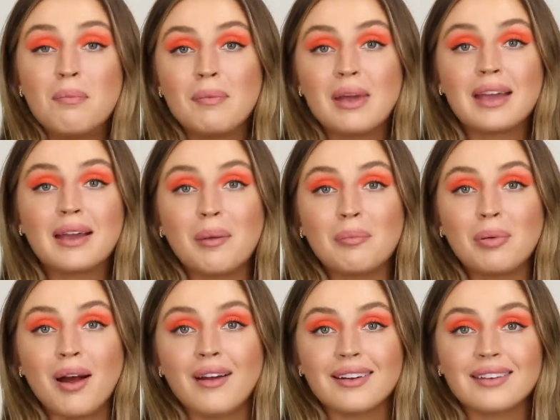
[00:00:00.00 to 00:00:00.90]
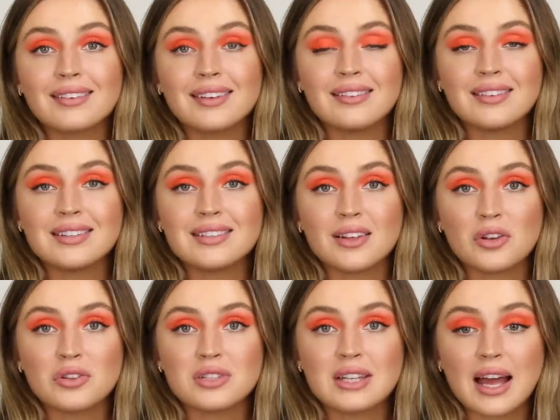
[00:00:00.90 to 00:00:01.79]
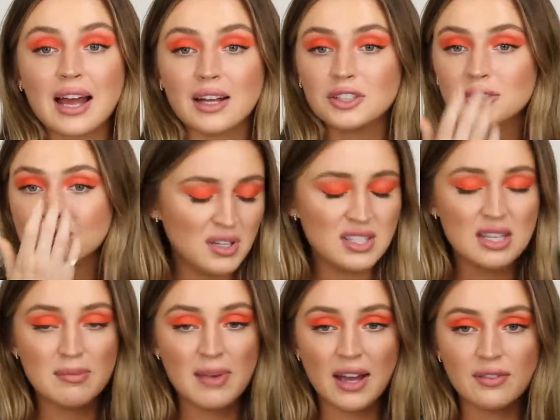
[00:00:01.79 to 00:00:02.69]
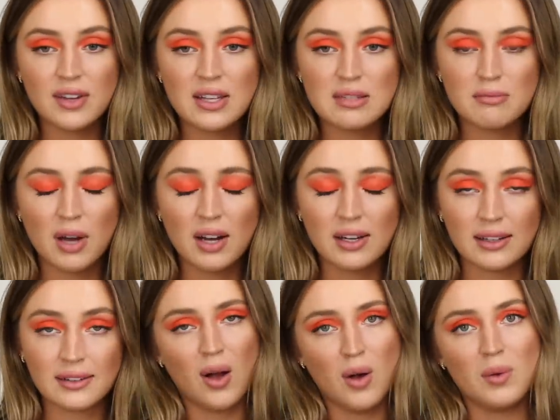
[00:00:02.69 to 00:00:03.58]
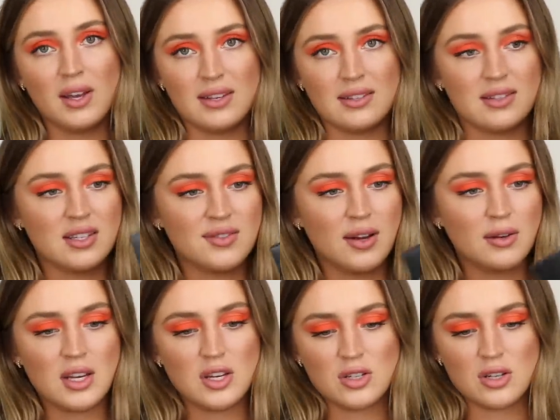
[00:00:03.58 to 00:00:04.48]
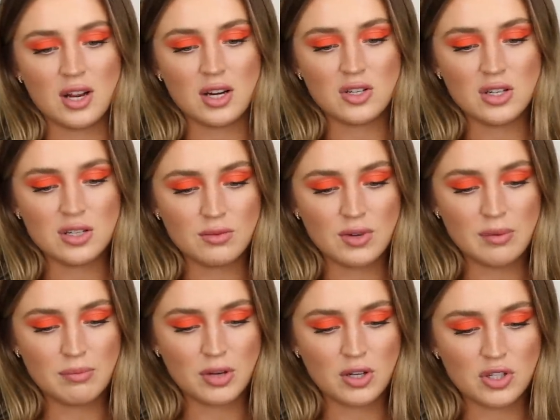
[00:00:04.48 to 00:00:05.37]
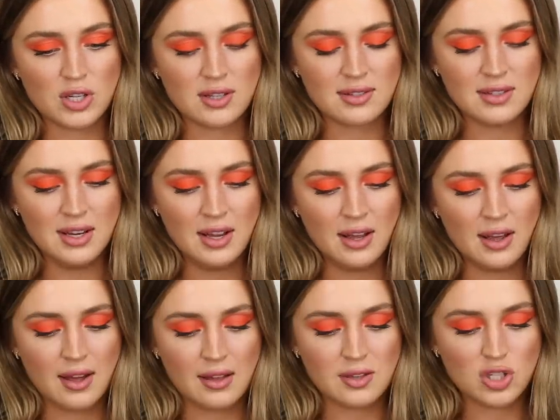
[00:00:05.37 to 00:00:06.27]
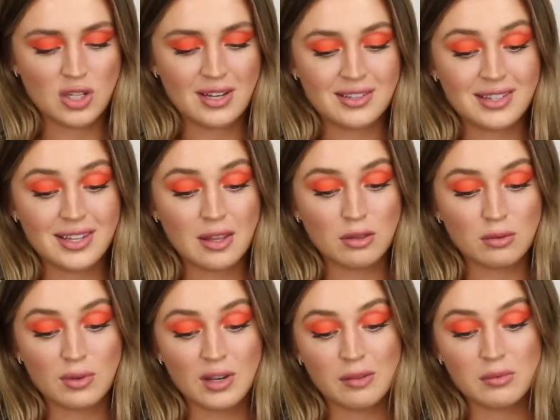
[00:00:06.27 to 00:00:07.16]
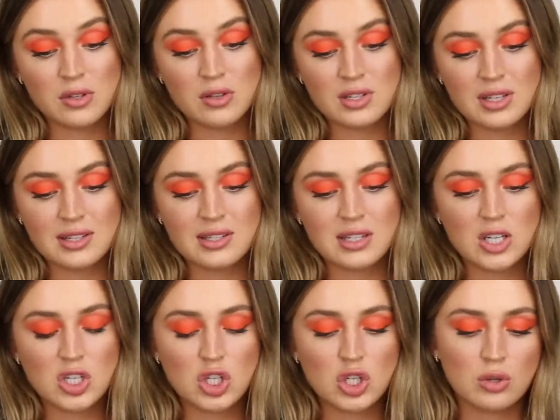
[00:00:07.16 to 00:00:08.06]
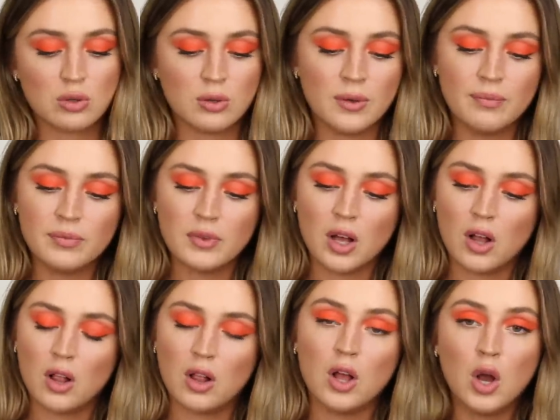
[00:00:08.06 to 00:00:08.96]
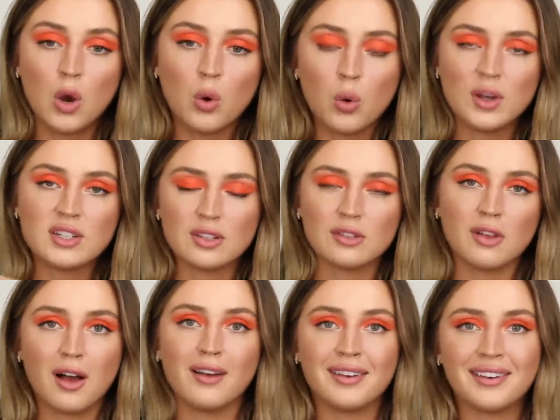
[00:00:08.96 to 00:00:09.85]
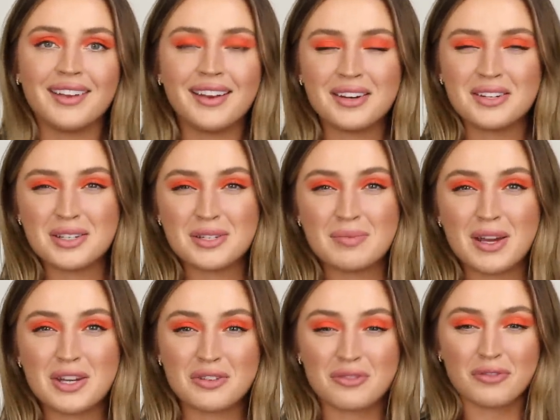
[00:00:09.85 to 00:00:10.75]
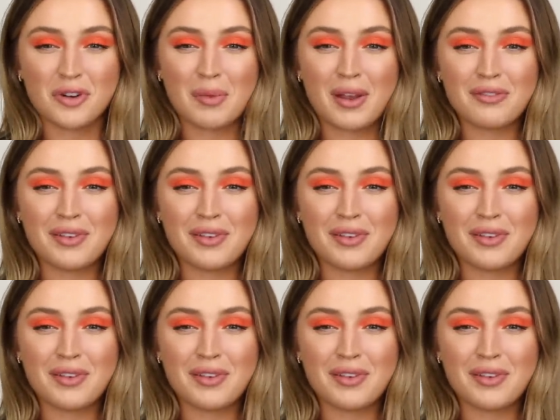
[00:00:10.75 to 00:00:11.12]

makeup products in this little stash, but it's the MAC Face and Body. Always, this foundation. I just repurchased uh, the shade C3. I've been using C2 all winter long in, in anticipation for my